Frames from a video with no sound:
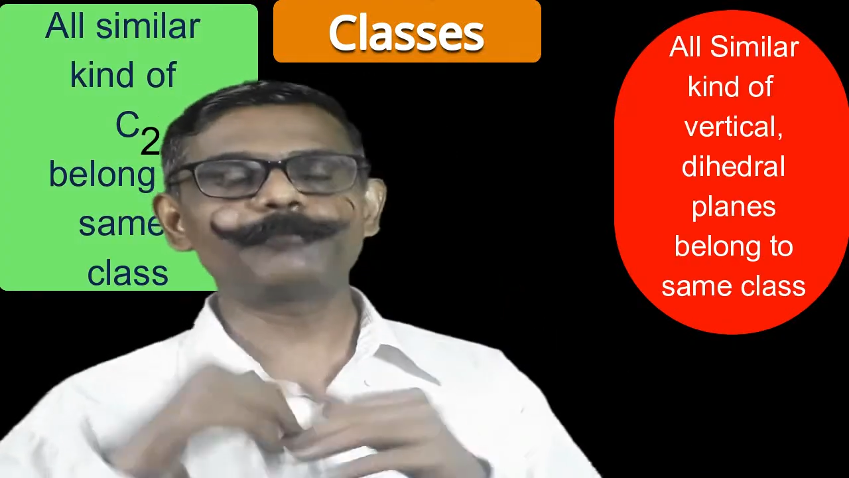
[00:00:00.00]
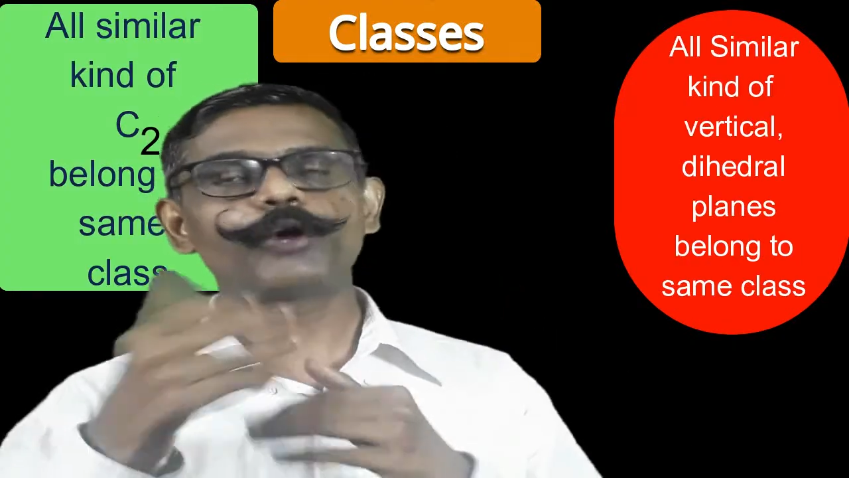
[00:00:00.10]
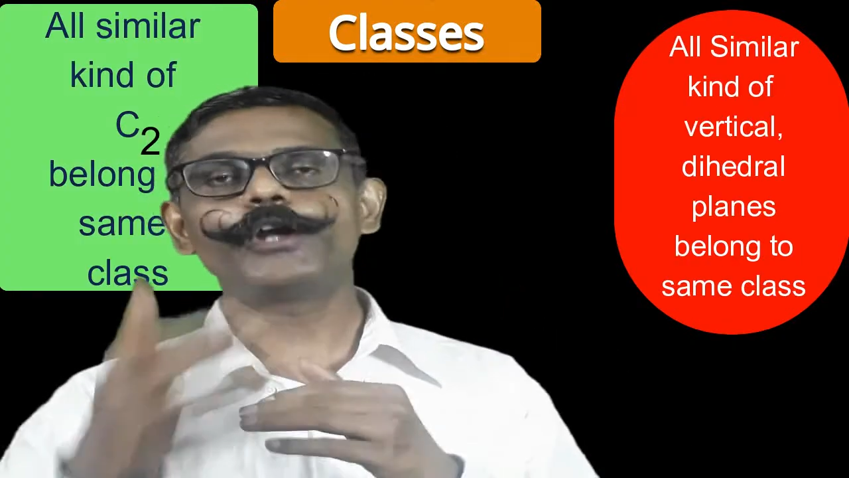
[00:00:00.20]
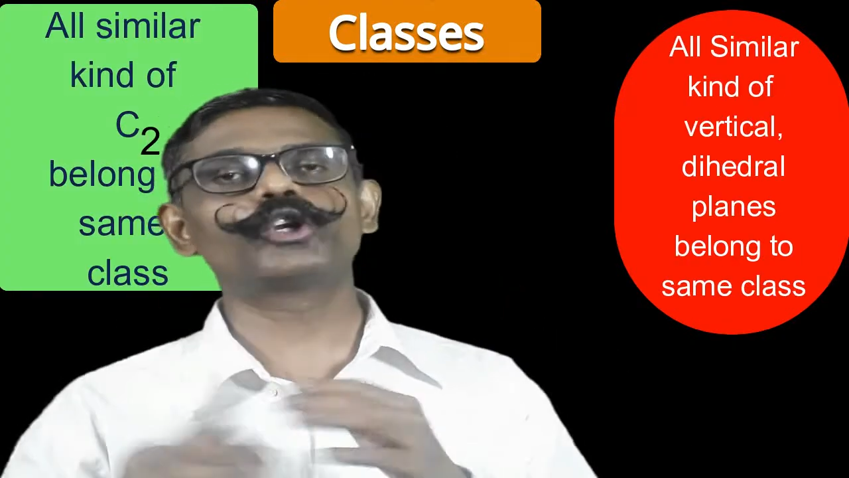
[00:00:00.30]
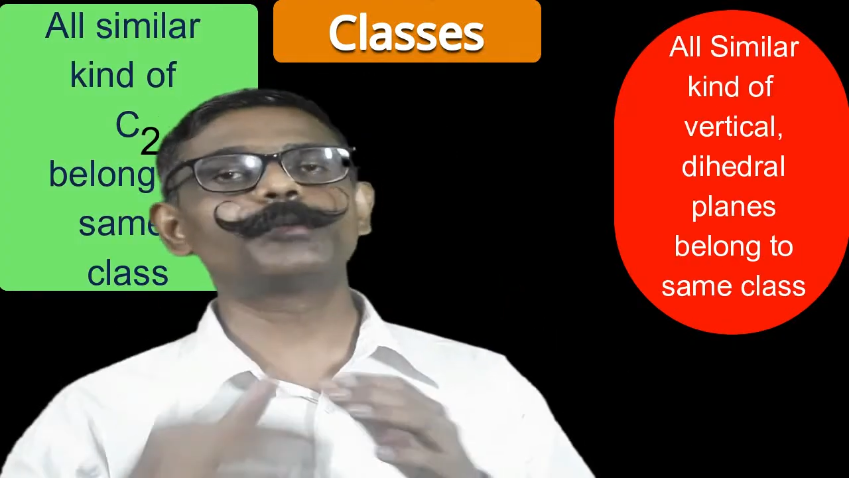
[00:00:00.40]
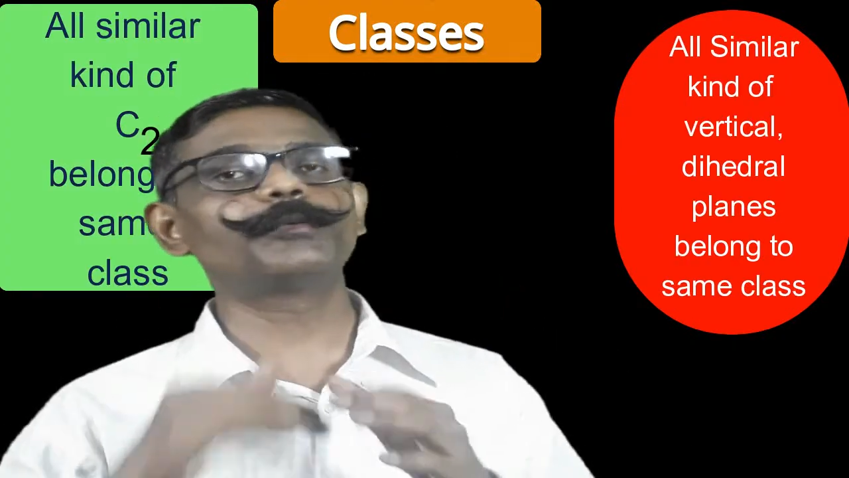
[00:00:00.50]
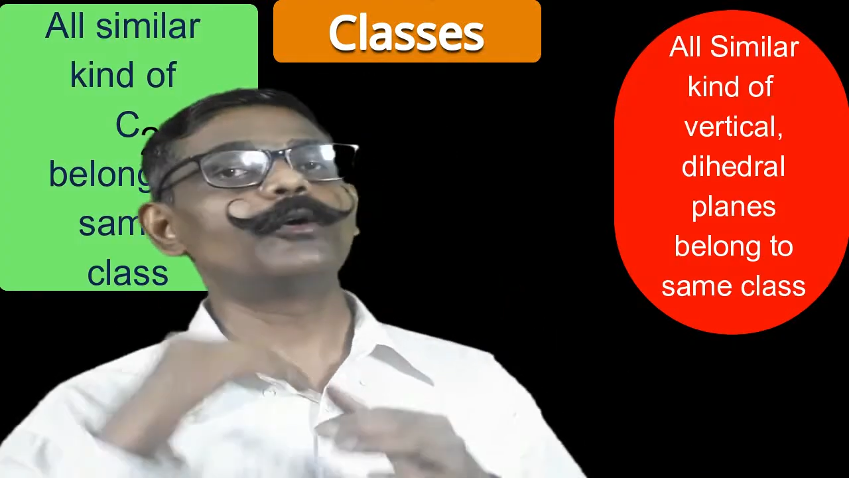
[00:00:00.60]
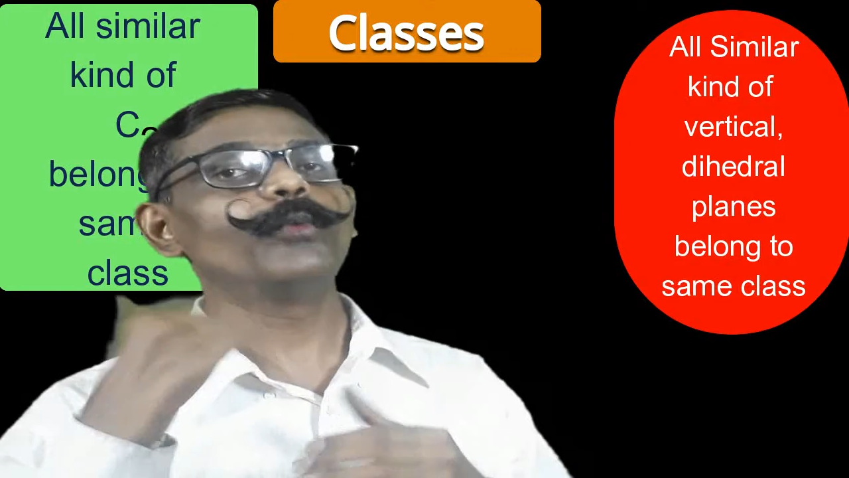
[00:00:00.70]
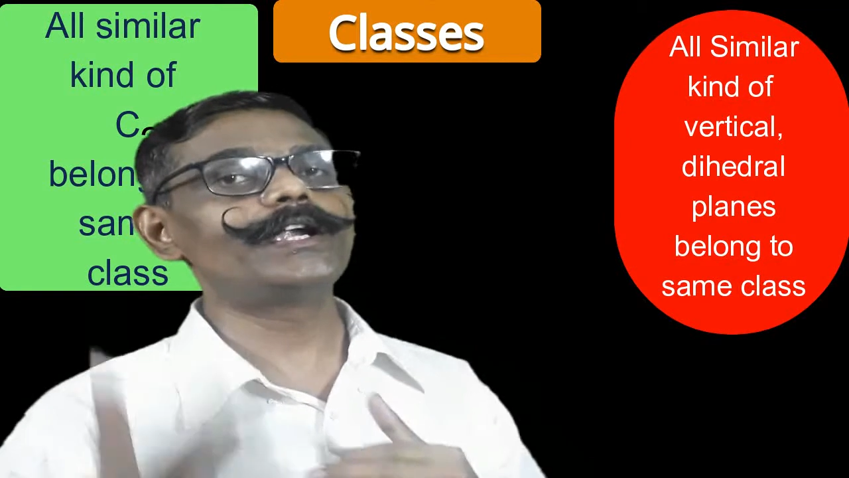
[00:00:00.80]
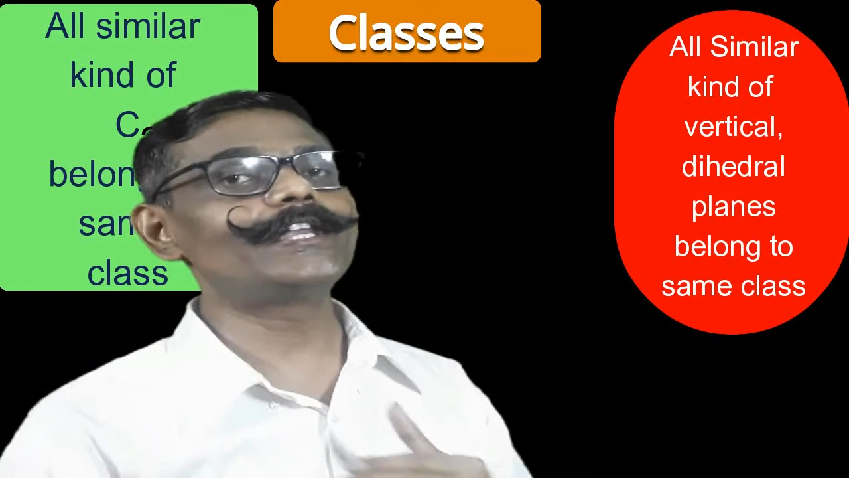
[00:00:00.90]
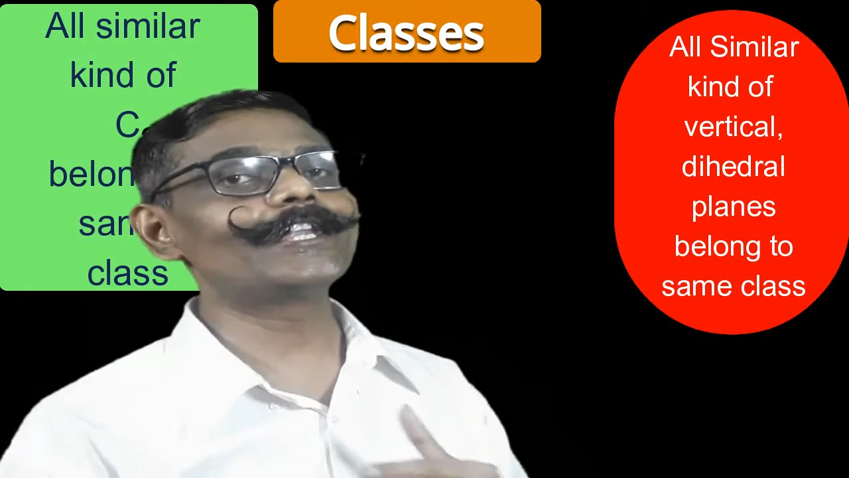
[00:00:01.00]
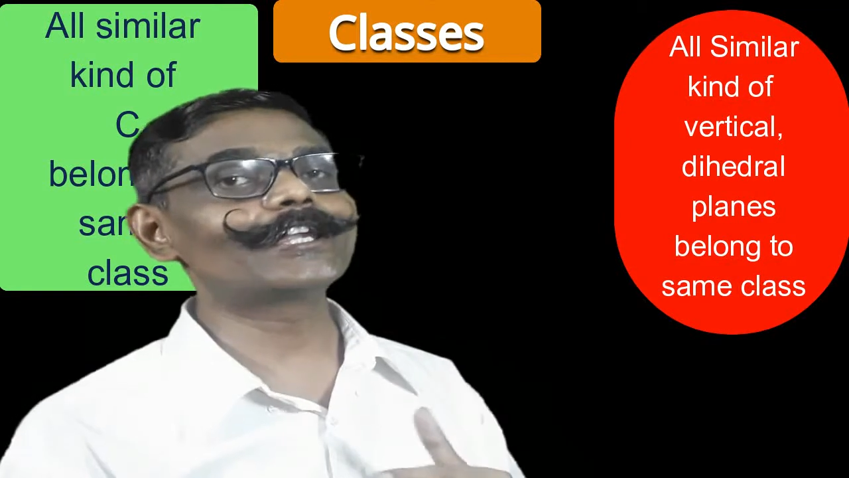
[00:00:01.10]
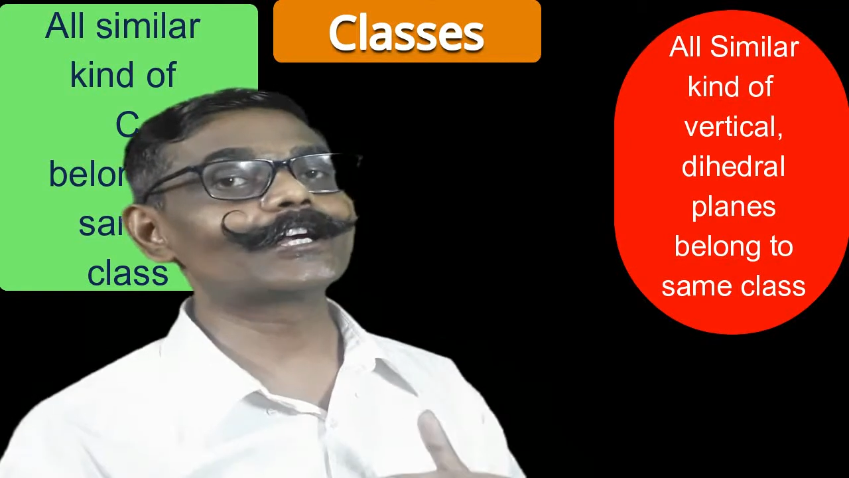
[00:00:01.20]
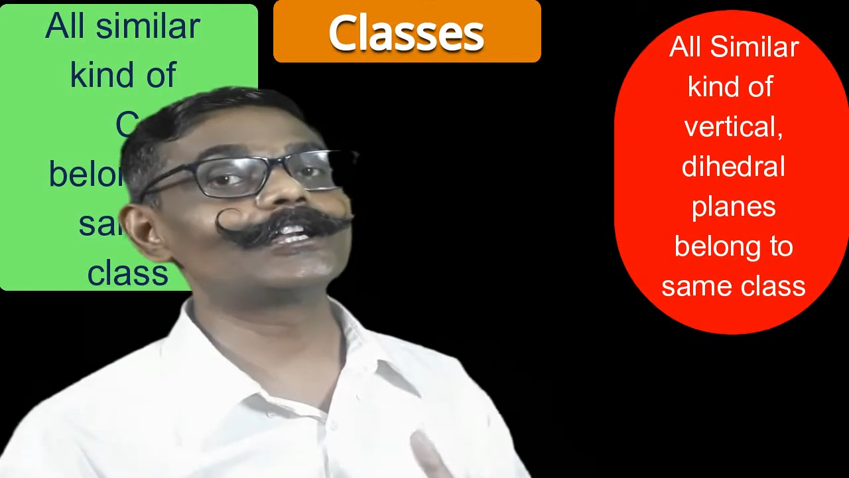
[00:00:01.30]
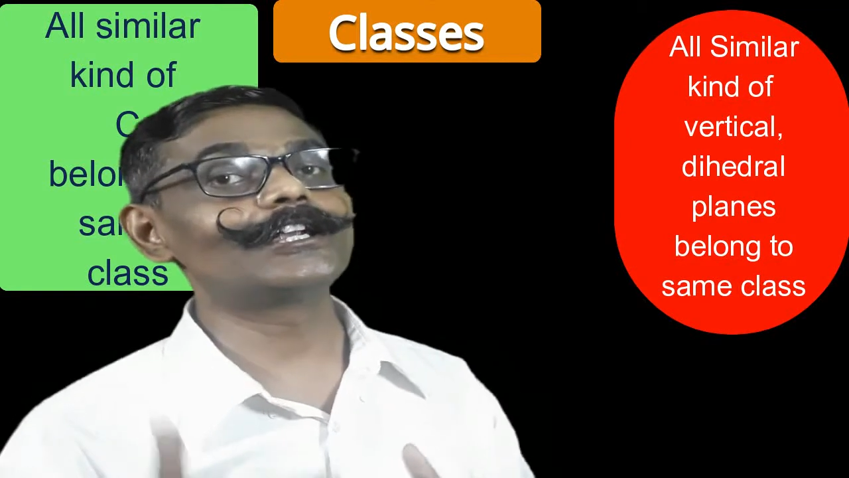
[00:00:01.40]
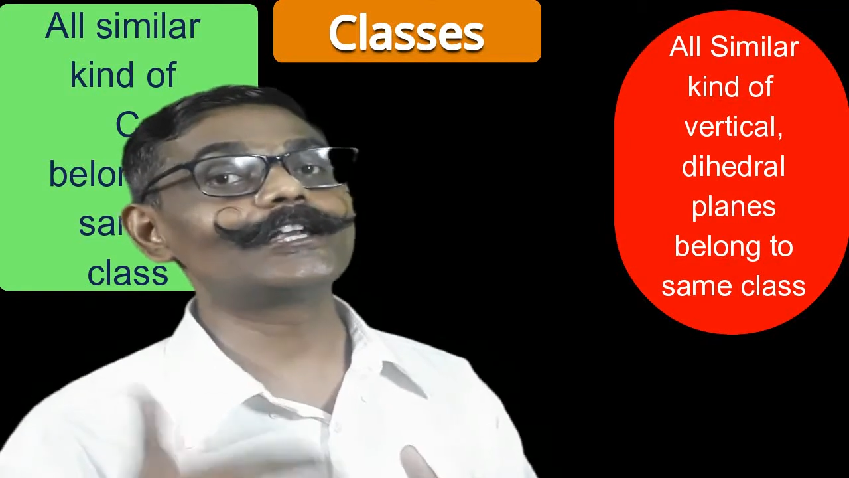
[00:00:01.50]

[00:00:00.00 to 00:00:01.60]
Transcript: point group, vertical,